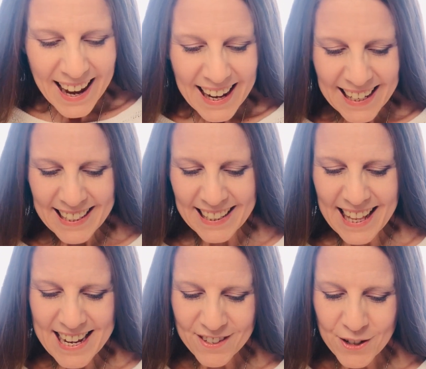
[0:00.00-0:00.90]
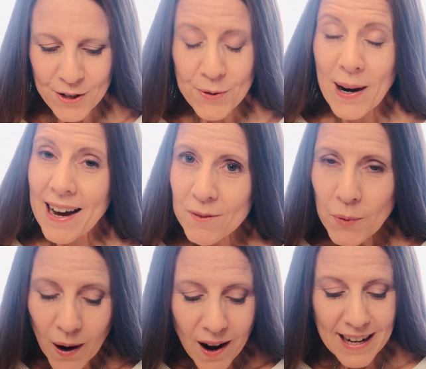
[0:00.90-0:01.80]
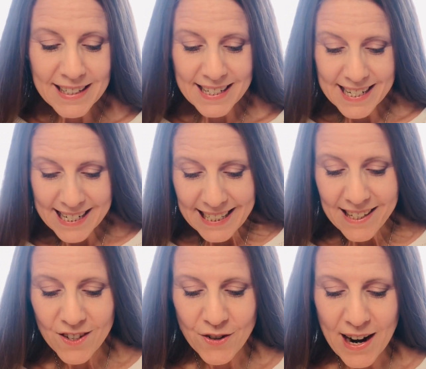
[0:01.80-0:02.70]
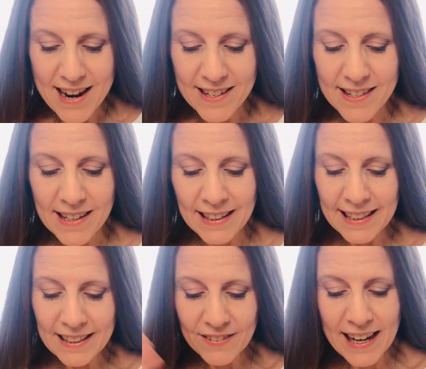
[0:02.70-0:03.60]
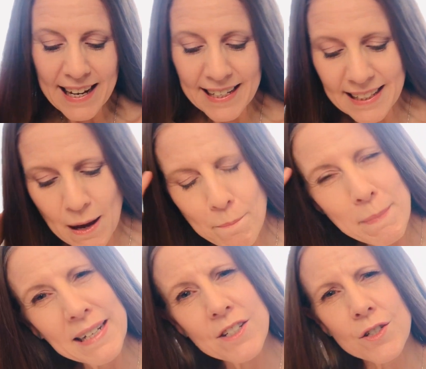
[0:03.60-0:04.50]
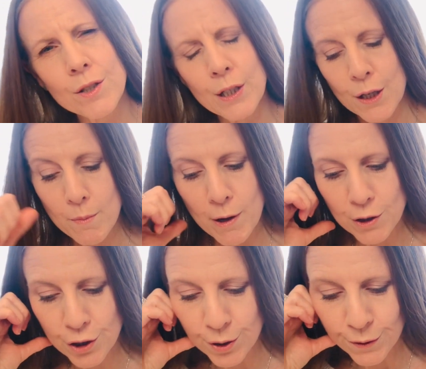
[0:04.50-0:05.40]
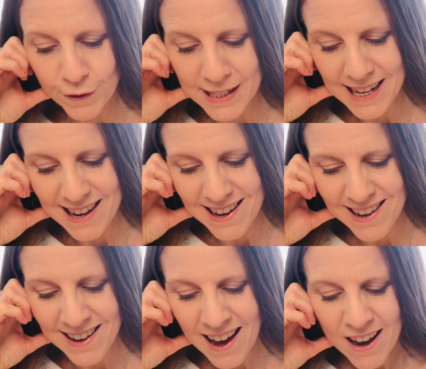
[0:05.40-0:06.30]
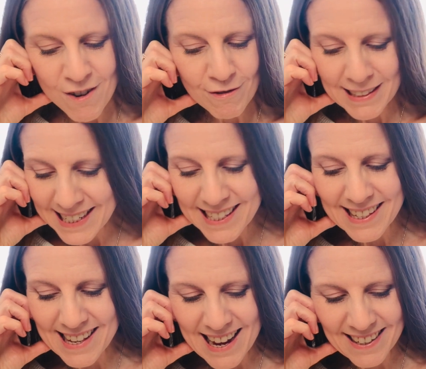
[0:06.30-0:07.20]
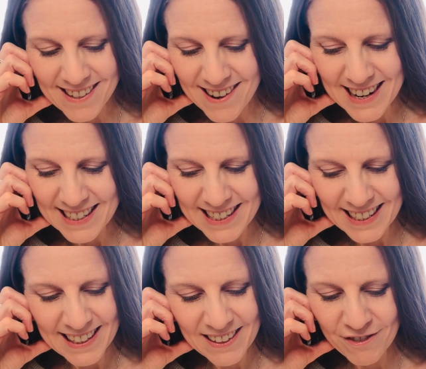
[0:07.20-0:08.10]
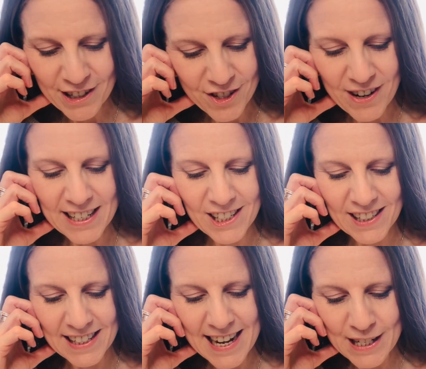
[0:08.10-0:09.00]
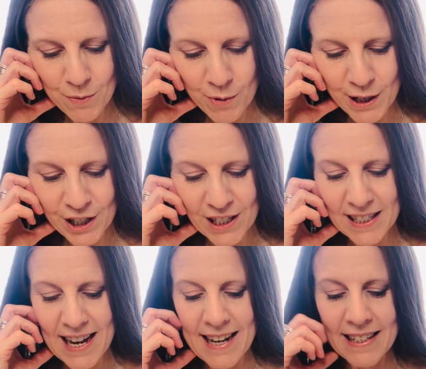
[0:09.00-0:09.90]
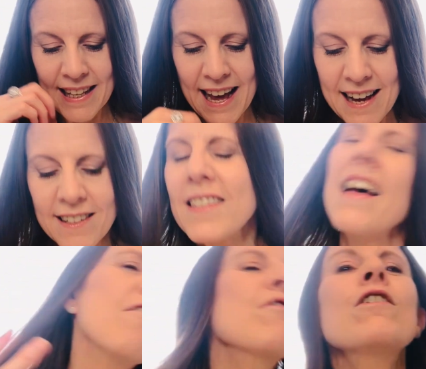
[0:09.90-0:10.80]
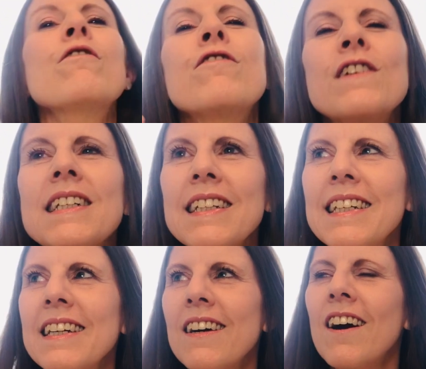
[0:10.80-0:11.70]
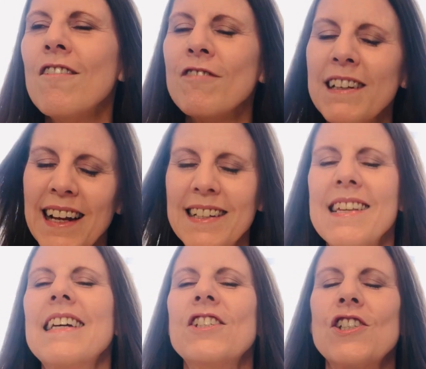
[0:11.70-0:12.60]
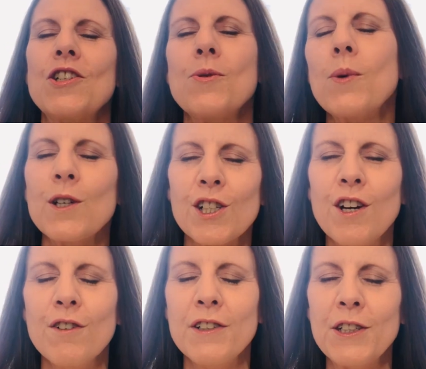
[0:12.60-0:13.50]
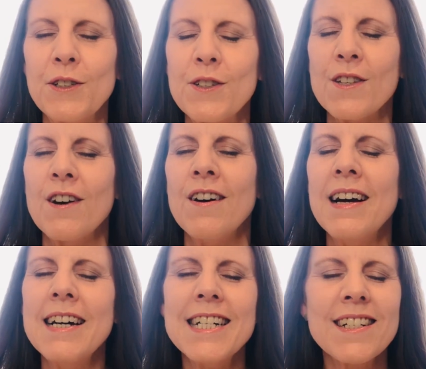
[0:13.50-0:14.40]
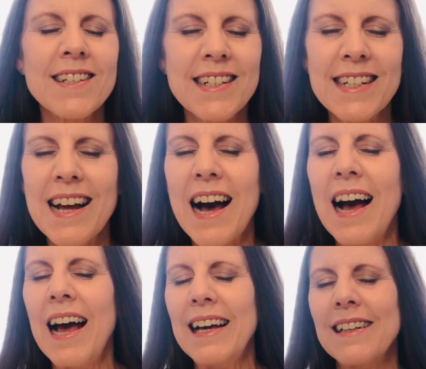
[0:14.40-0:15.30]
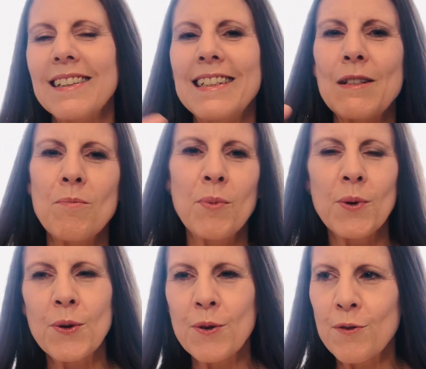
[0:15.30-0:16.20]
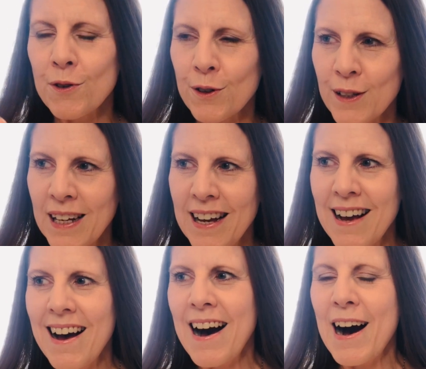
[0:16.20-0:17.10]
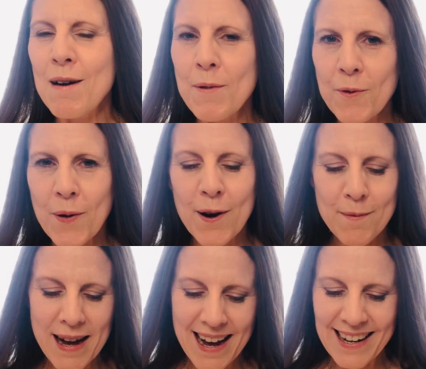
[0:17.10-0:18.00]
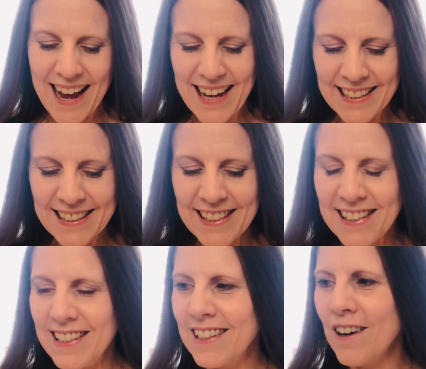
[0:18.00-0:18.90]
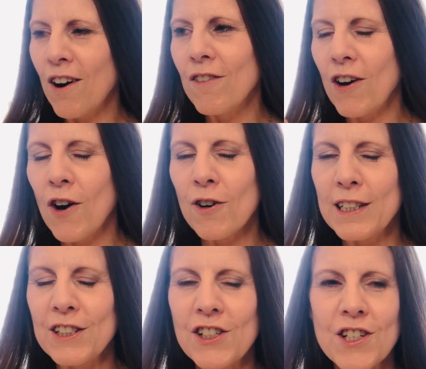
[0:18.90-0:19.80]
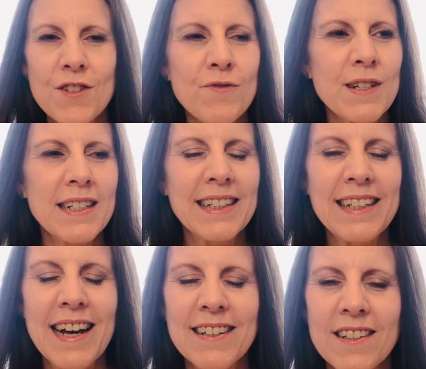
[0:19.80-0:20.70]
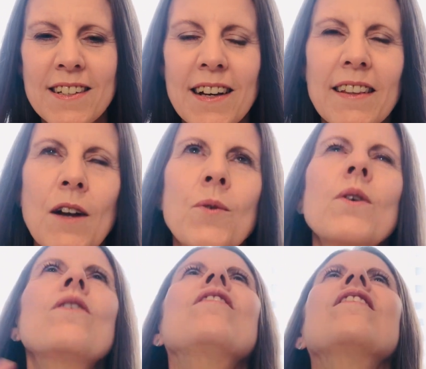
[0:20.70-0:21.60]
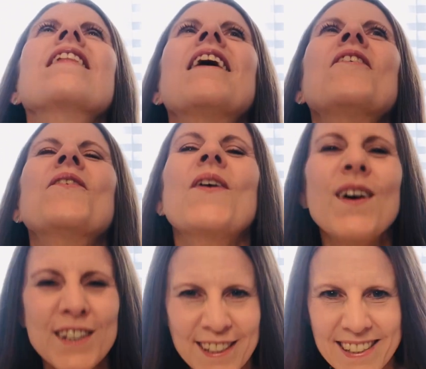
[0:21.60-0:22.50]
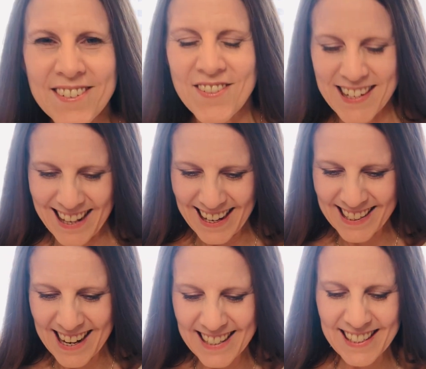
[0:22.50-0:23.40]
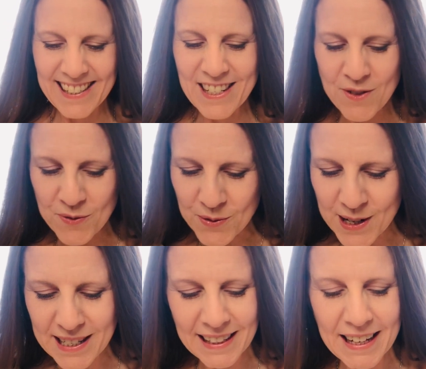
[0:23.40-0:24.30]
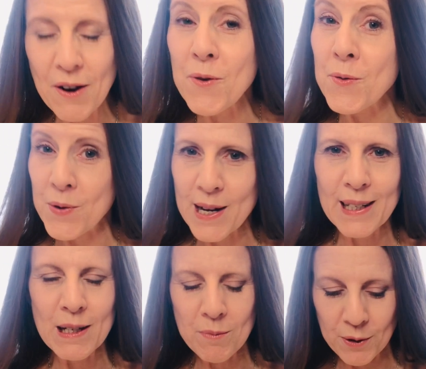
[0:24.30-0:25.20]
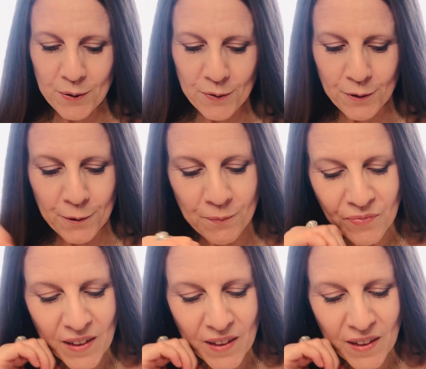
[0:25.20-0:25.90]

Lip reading: It allows you to unwind and de-stress, alleviating that mental and emotional fatigue, releases anxiety, frustration, and depression, and allows that real feeling of relaxation to wash over you. So just inhaling the beautiful aroma and energy of orange, just really, it's just like that, oh, that wash of relaxation. It's really, really beautiful.